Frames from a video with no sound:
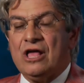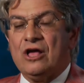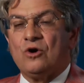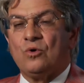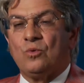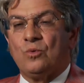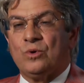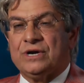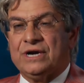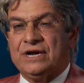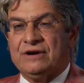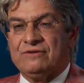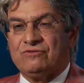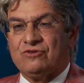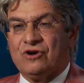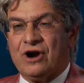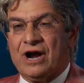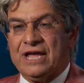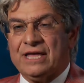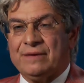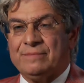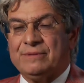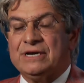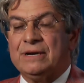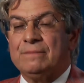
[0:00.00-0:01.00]
whenever I
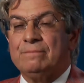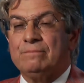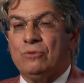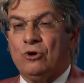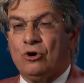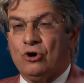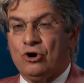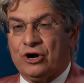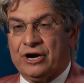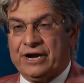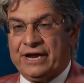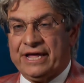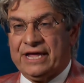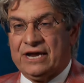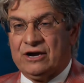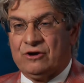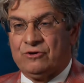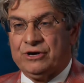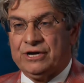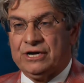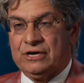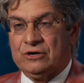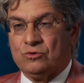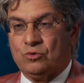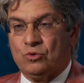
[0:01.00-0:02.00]
am in a molar
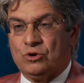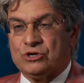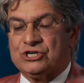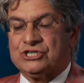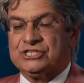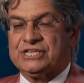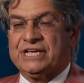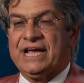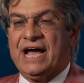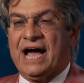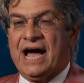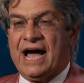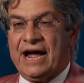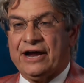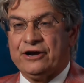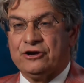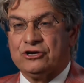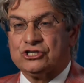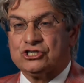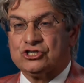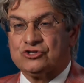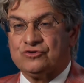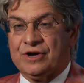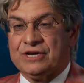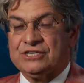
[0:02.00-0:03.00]
area, which is a higher
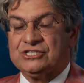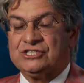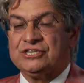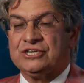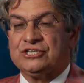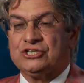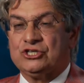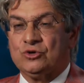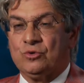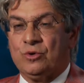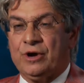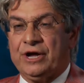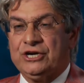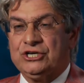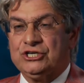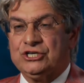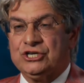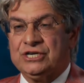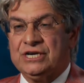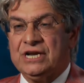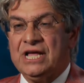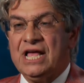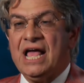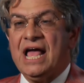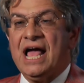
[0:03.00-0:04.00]
stress
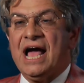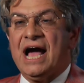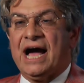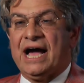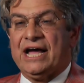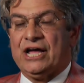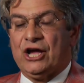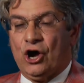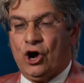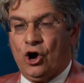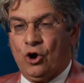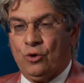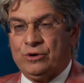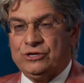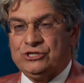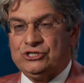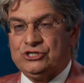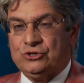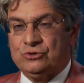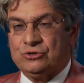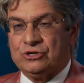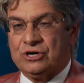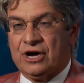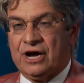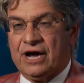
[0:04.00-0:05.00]
situation, I always
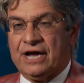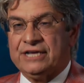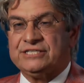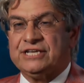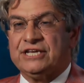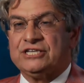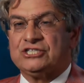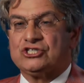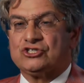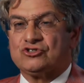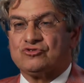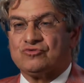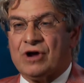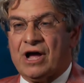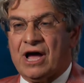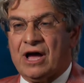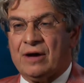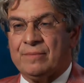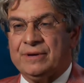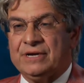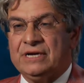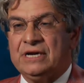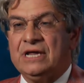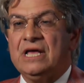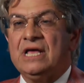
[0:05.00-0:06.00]
utilize a
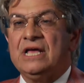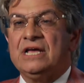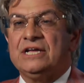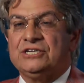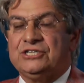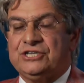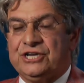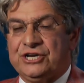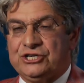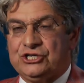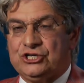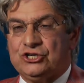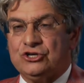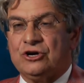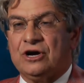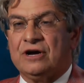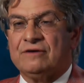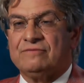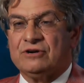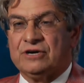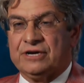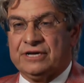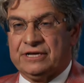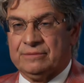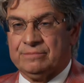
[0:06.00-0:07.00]
Straumann
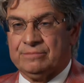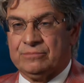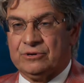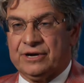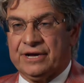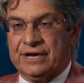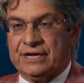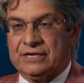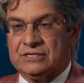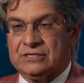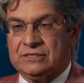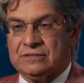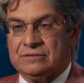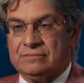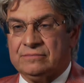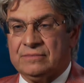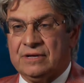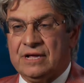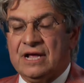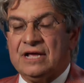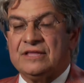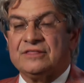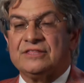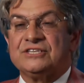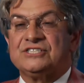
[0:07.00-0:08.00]
tissue-level implant.
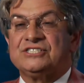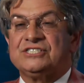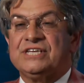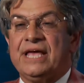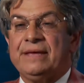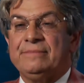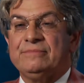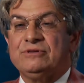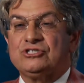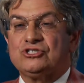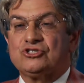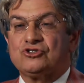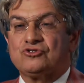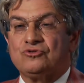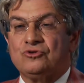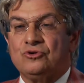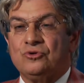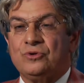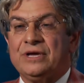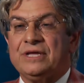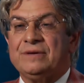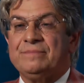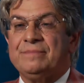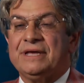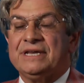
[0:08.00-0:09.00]
The same is true
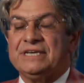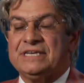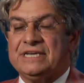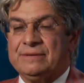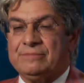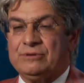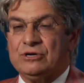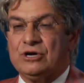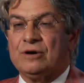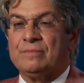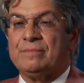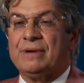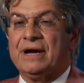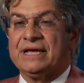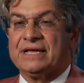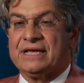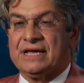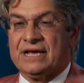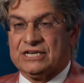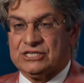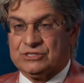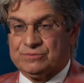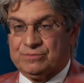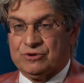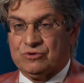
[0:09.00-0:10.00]
in mandibular
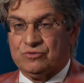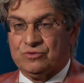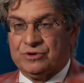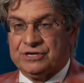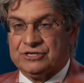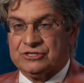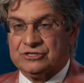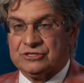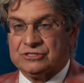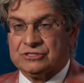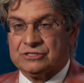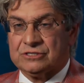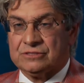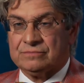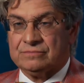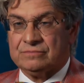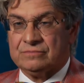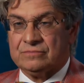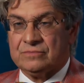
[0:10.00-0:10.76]
bicuspid regions.